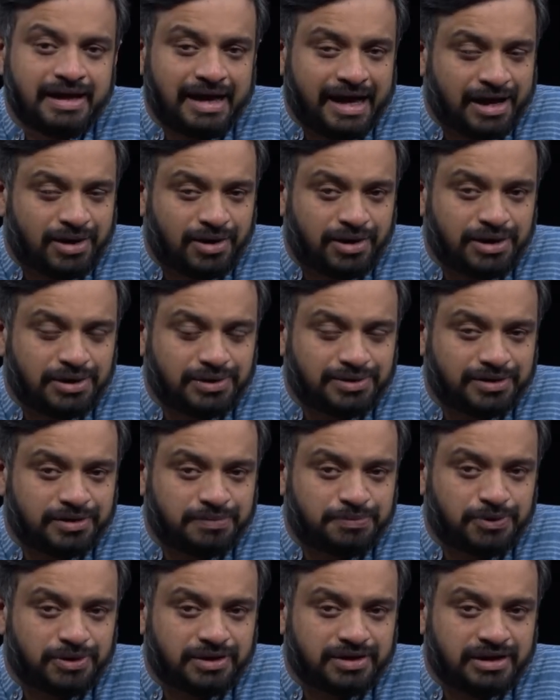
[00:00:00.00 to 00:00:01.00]
According to the
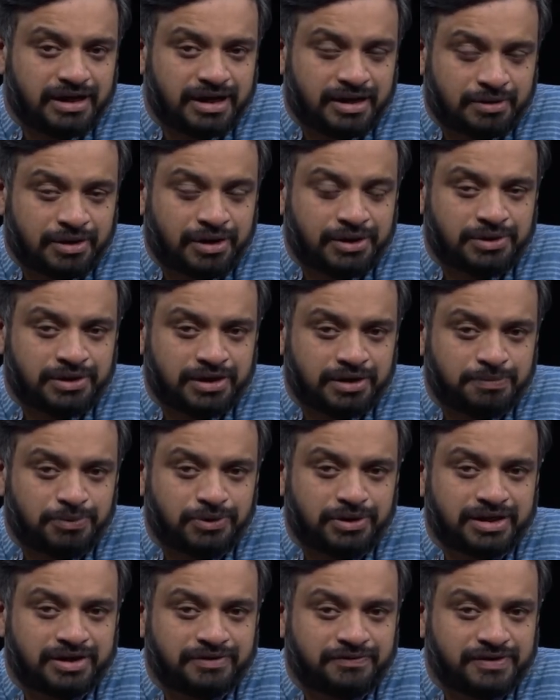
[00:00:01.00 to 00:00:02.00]
report,
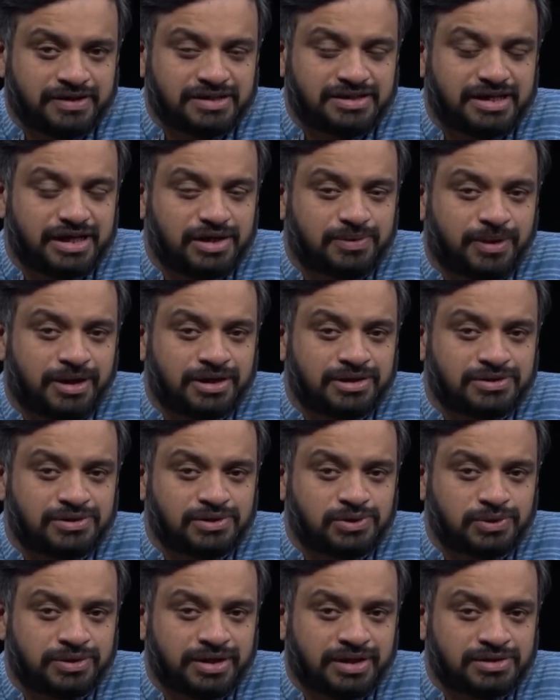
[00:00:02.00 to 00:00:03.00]
in the first 3 quarters of
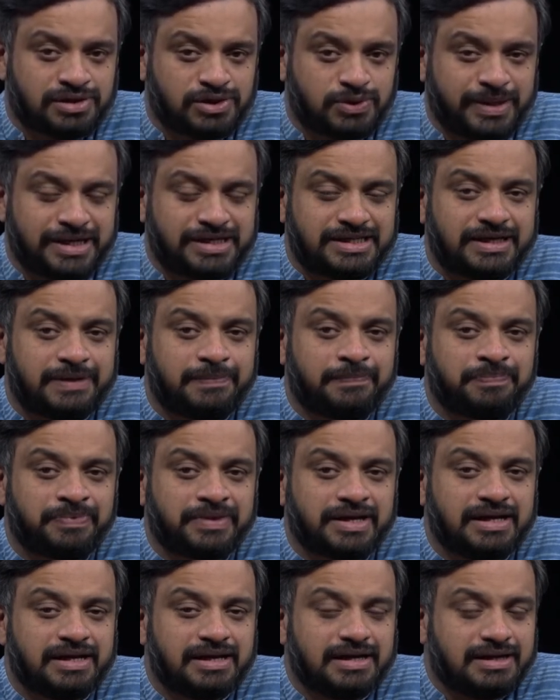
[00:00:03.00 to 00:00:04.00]
2020,
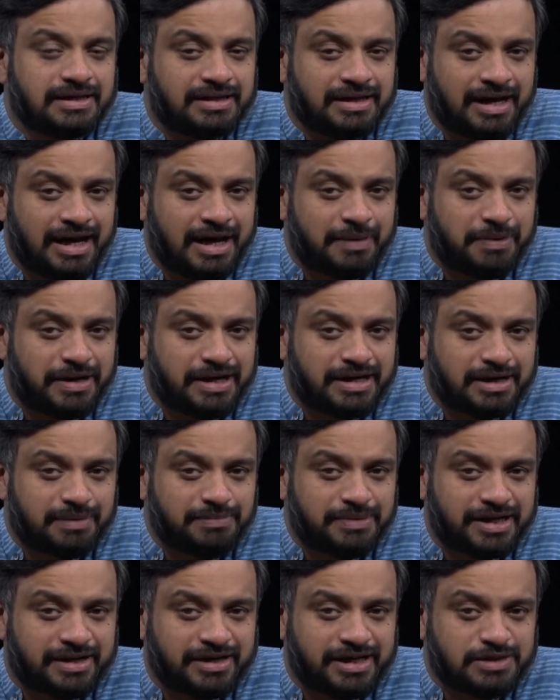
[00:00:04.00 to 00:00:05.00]
the labour income
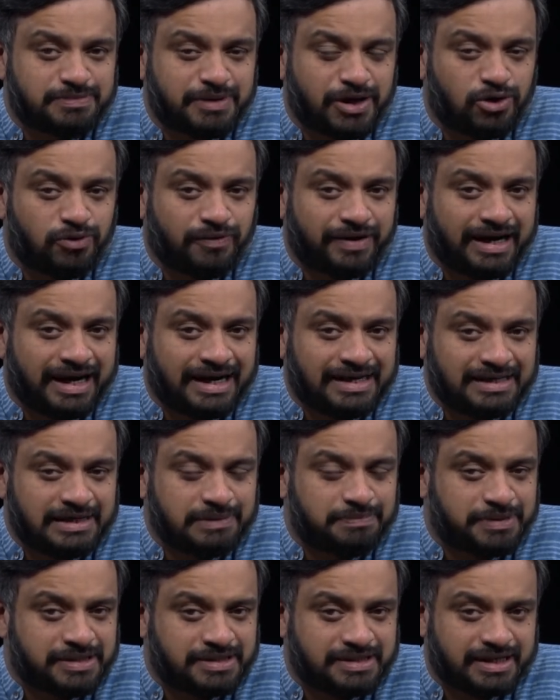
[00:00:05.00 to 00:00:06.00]
decreased by over
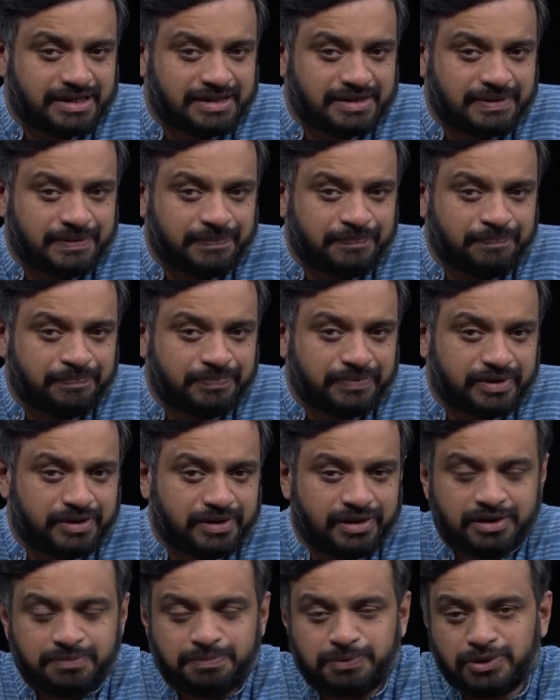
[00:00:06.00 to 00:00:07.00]
19%.
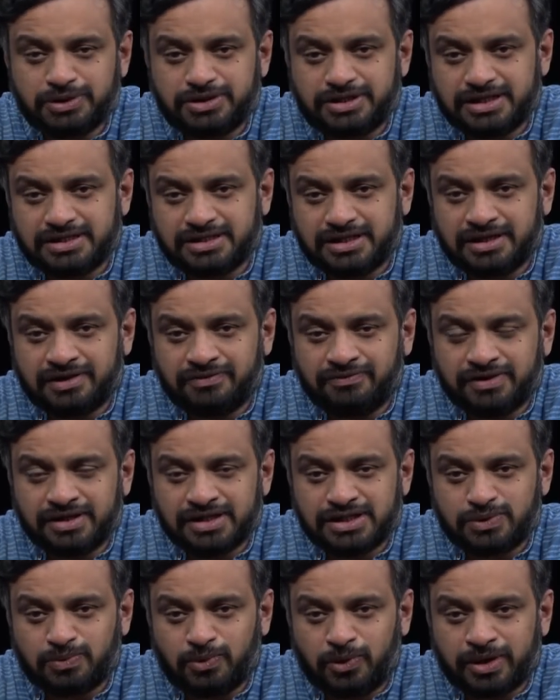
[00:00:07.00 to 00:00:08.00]
The report says that the
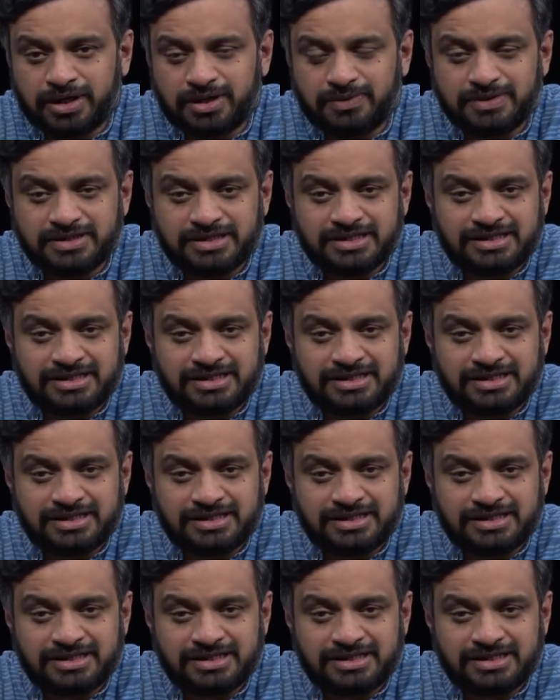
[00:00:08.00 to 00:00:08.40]
worst quarter was